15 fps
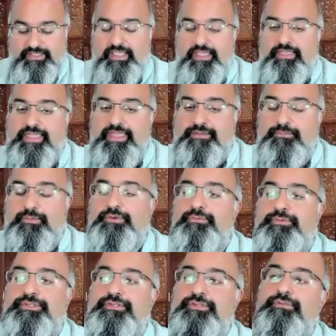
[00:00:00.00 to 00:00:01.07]
that what
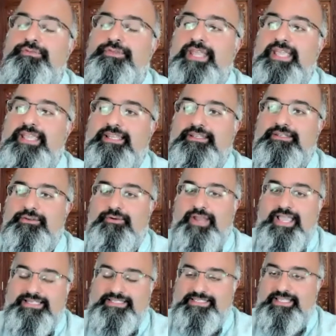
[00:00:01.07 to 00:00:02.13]
rejuvenated your
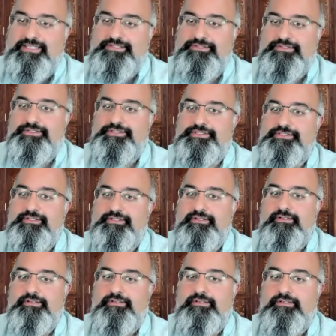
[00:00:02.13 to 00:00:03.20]
ancestors
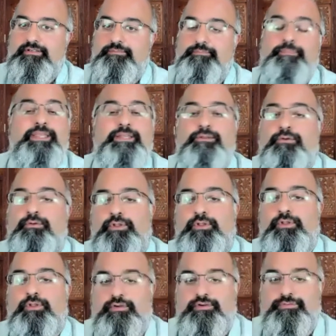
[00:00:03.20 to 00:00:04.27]
may no
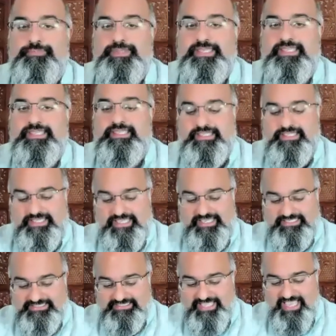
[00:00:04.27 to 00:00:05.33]
longer be
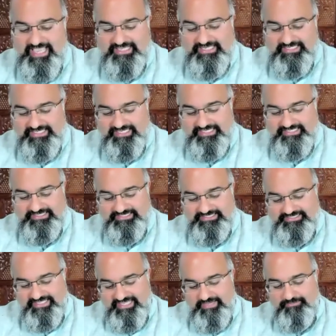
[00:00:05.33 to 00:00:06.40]
exactly in the
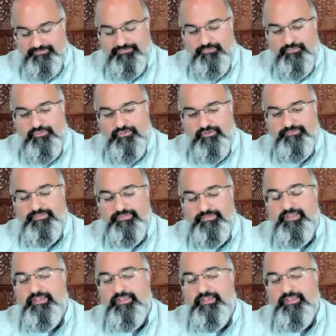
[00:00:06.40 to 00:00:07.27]
same form